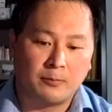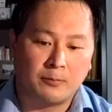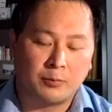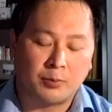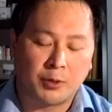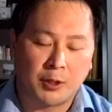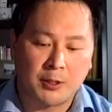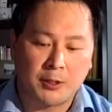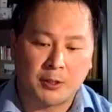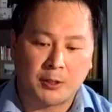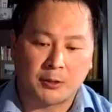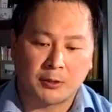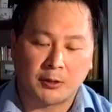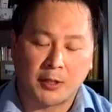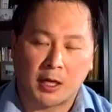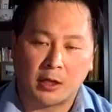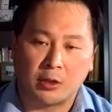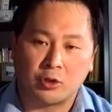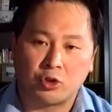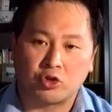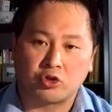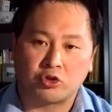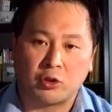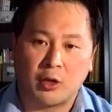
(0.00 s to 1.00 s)
President
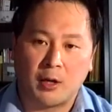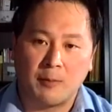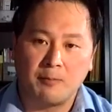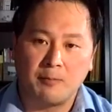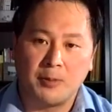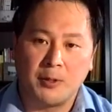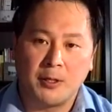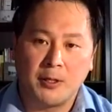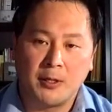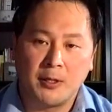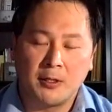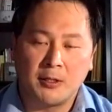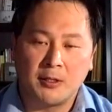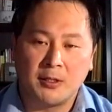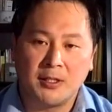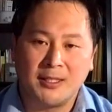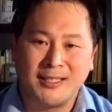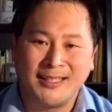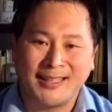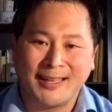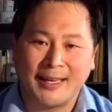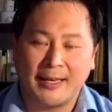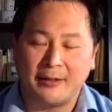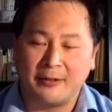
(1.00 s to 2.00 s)
Donald Trump
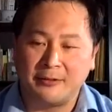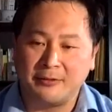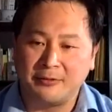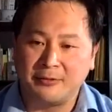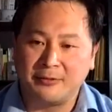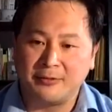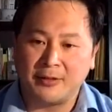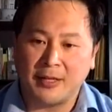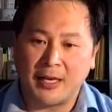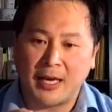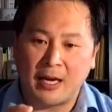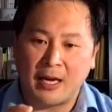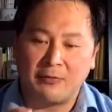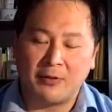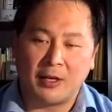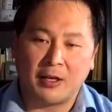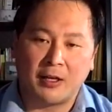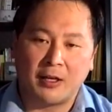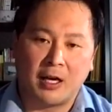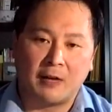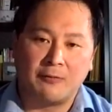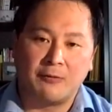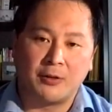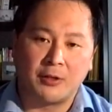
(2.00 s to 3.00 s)
gave every
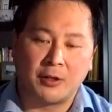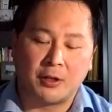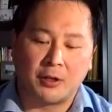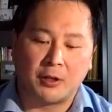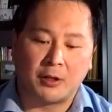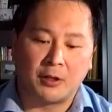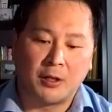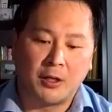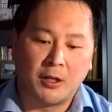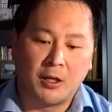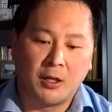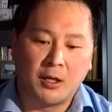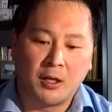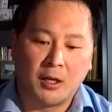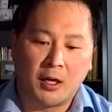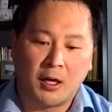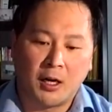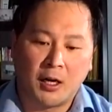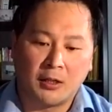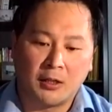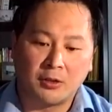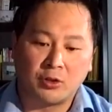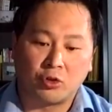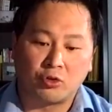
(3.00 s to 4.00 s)
governor
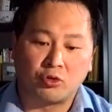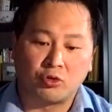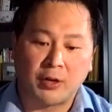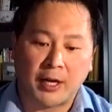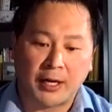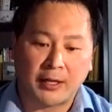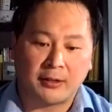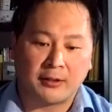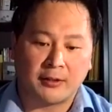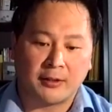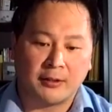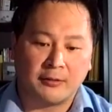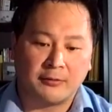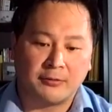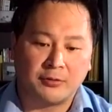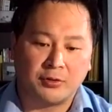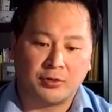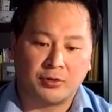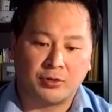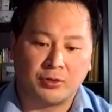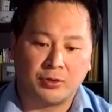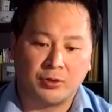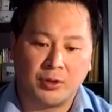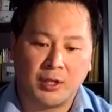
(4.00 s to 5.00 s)
a directive
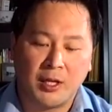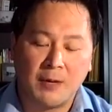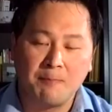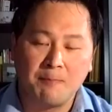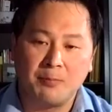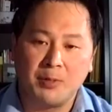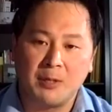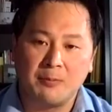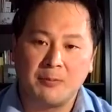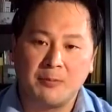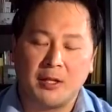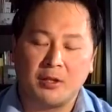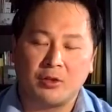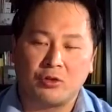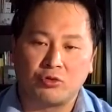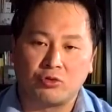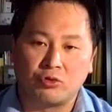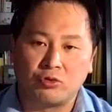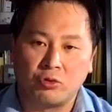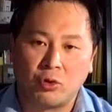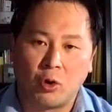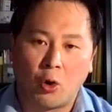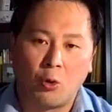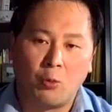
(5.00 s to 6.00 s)
to implement
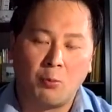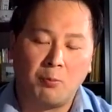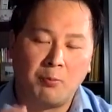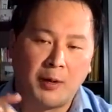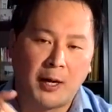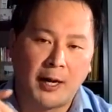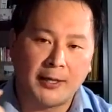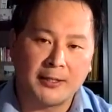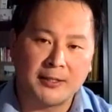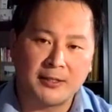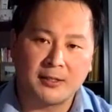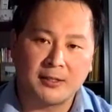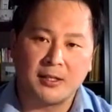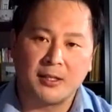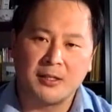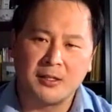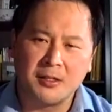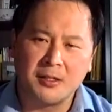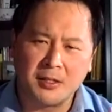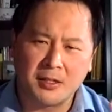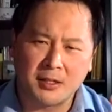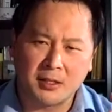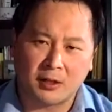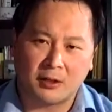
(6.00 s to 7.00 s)
robust
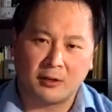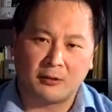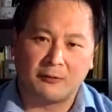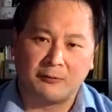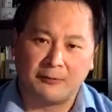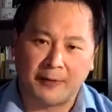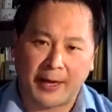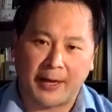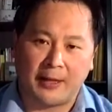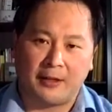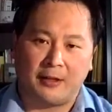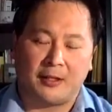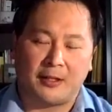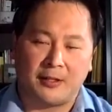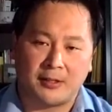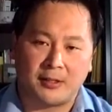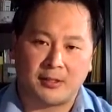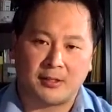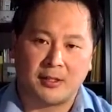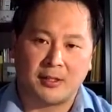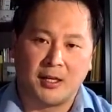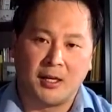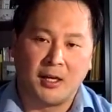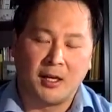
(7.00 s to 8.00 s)

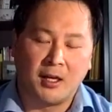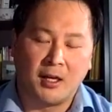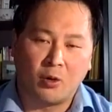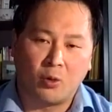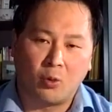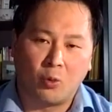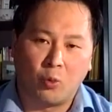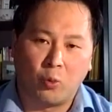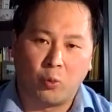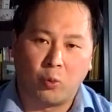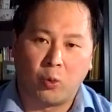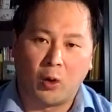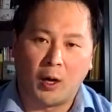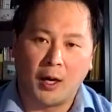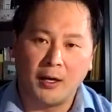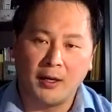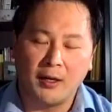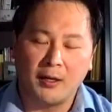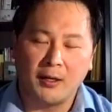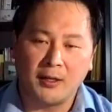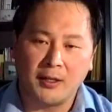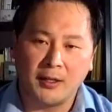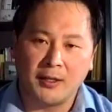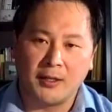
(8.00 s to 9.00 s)
surveillance.
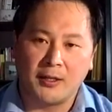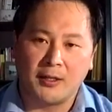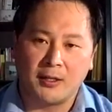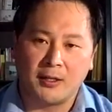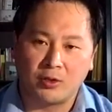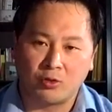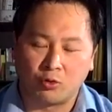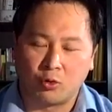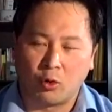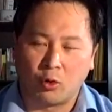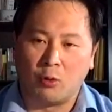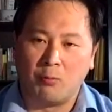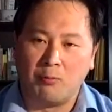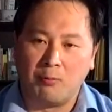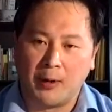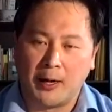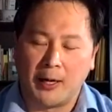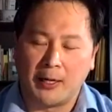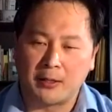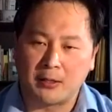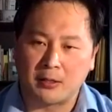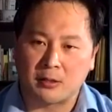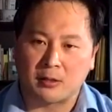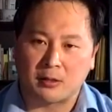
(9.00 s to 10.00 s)
What is
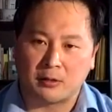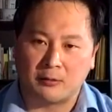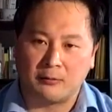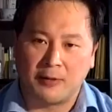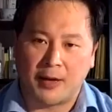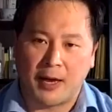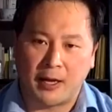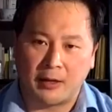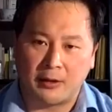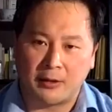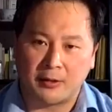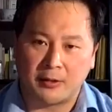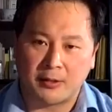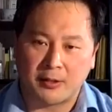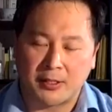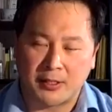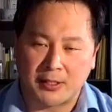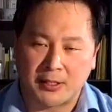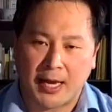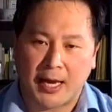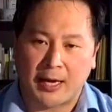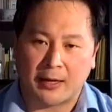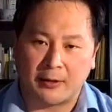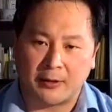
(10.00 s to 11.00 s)
robust surveillance
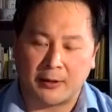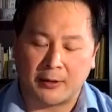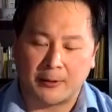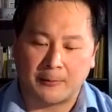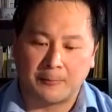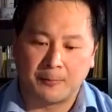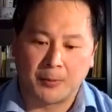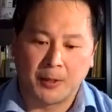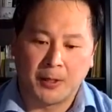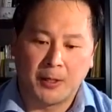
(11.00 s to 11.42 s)
exactly?